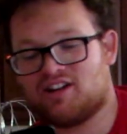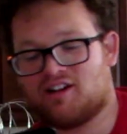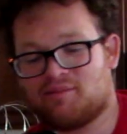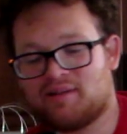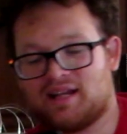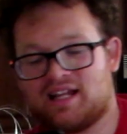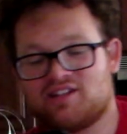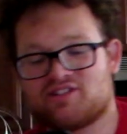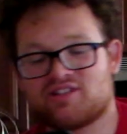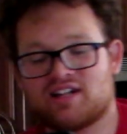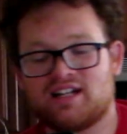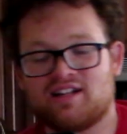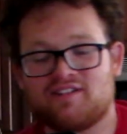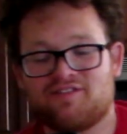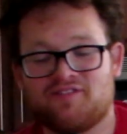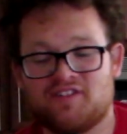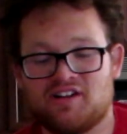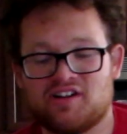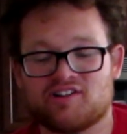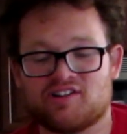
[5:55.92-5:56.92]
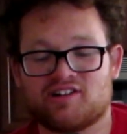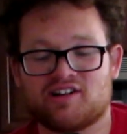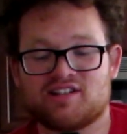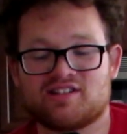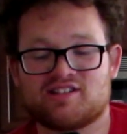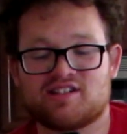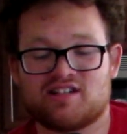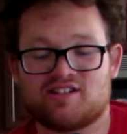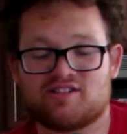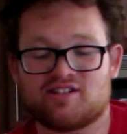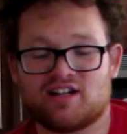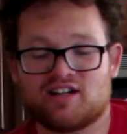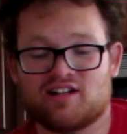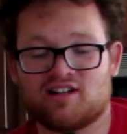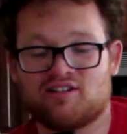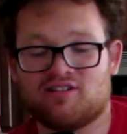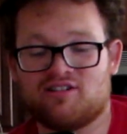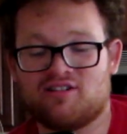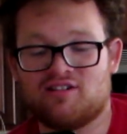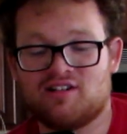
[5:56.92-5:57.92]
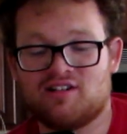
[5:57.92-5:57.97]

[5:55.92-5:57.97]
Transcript: but he tried to finger us, said Draco.